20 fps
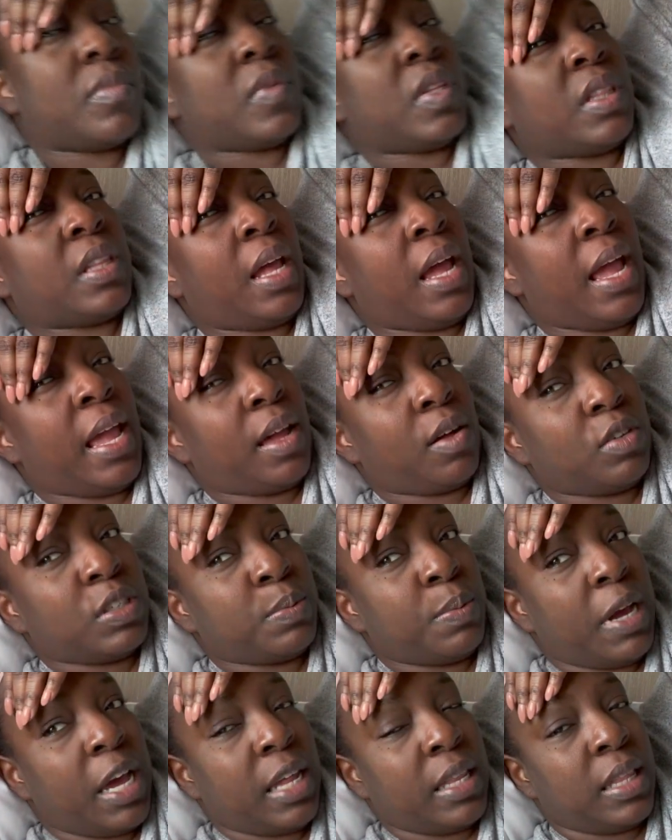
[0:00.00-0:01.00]
the angle is
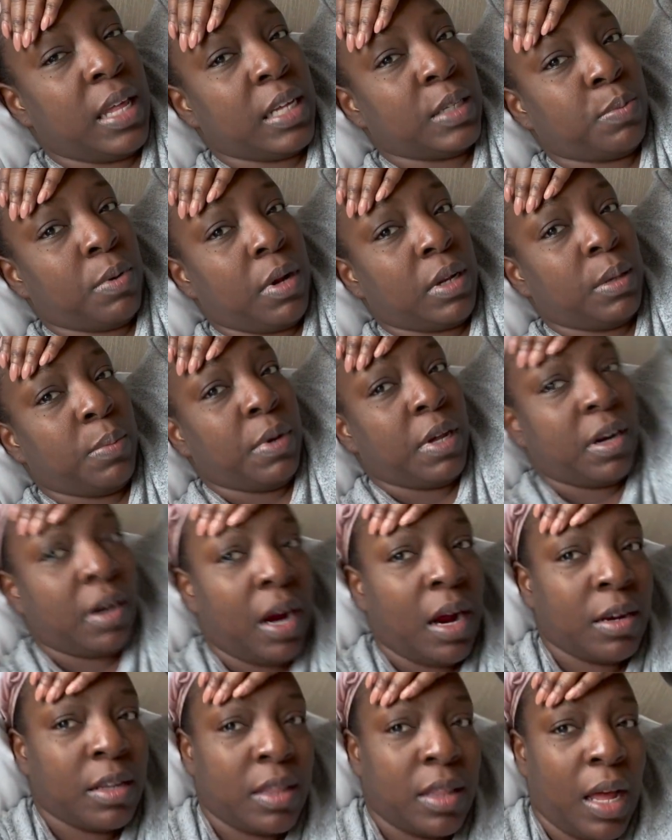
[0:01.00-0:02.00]
bad. That's probably better.
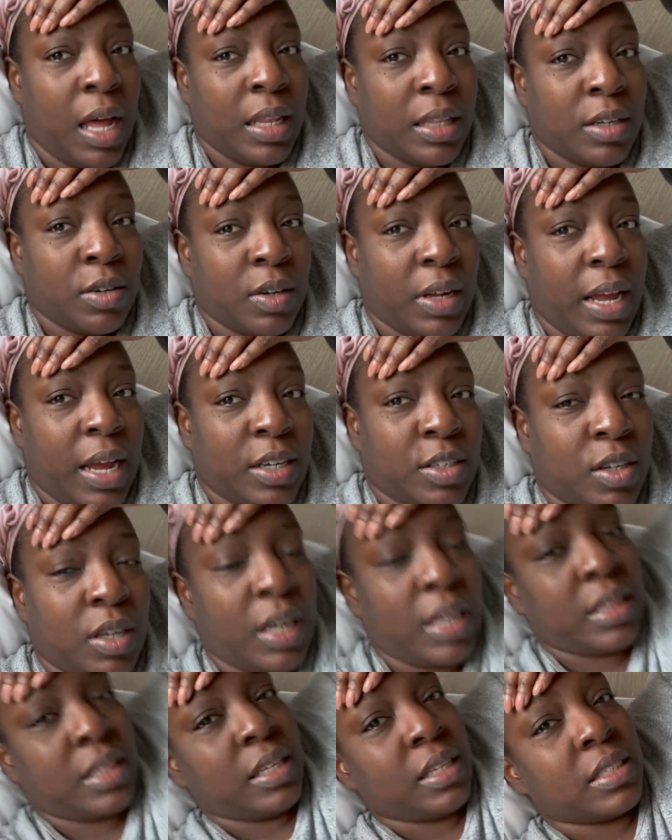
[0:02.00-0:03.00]
I, I literally had y'all
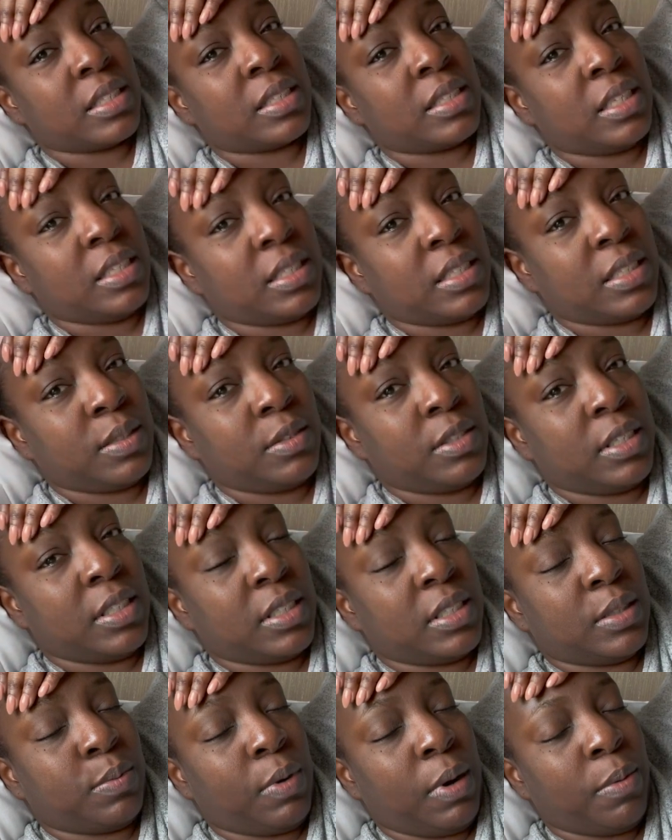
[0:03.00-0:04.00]
like this. This is,
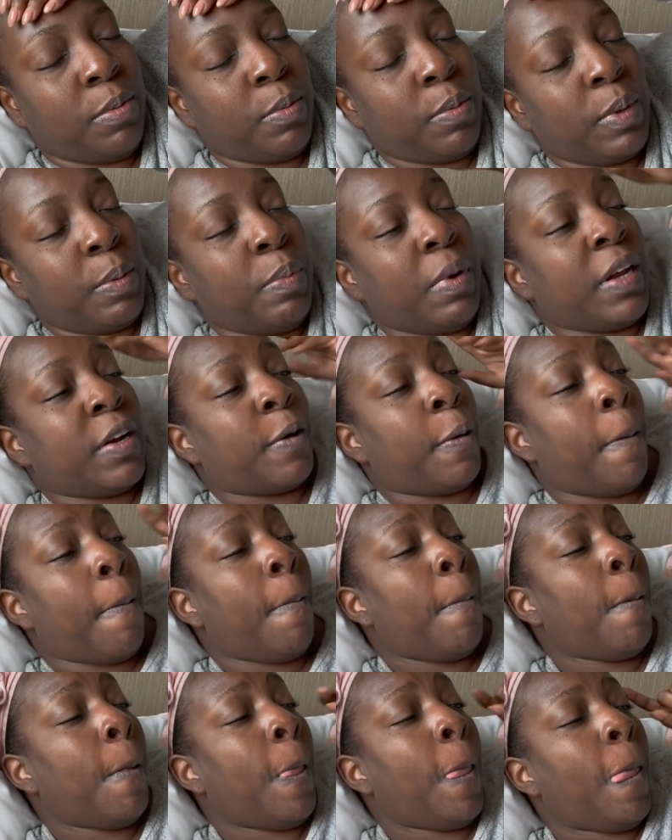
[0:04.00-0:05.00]
this is probably better.
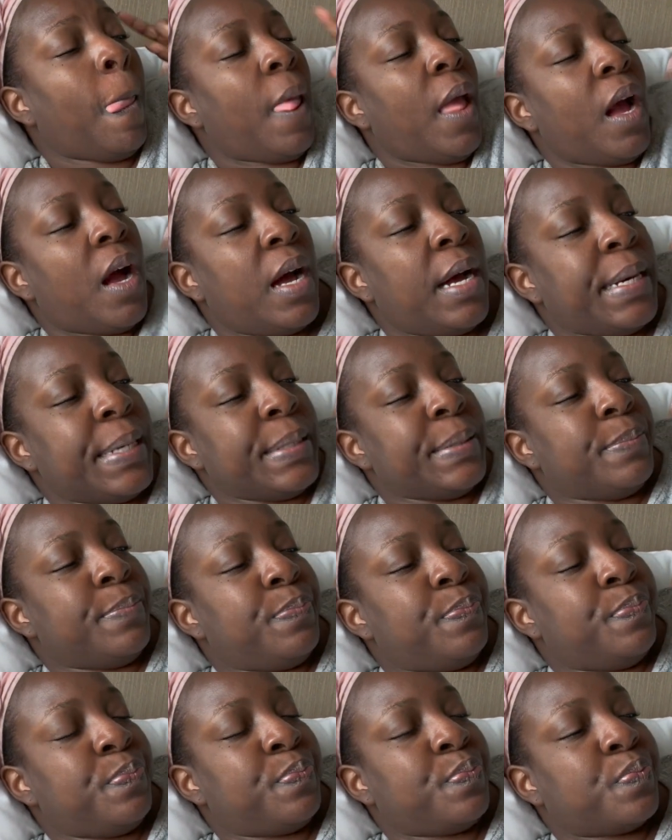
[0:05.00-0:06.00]

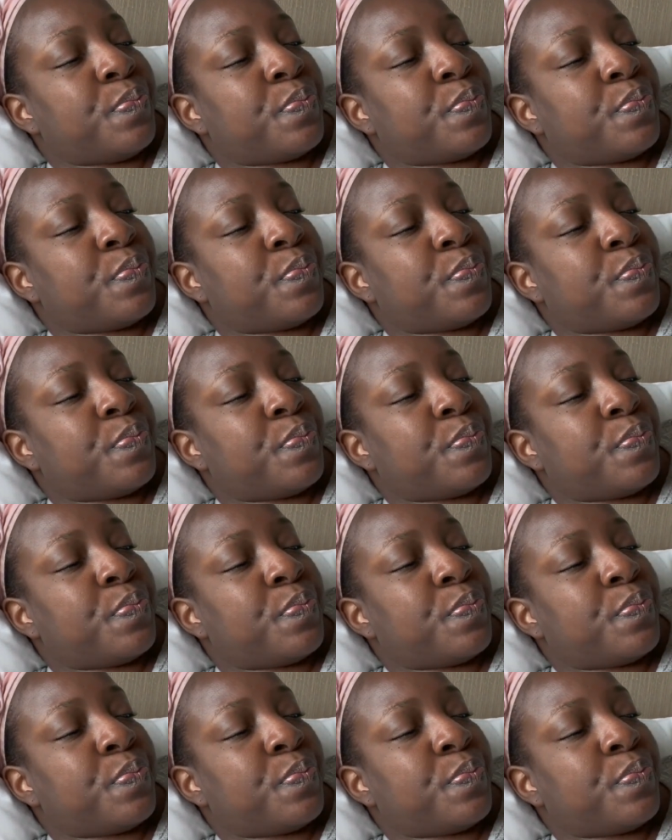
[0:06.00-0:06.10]
Um,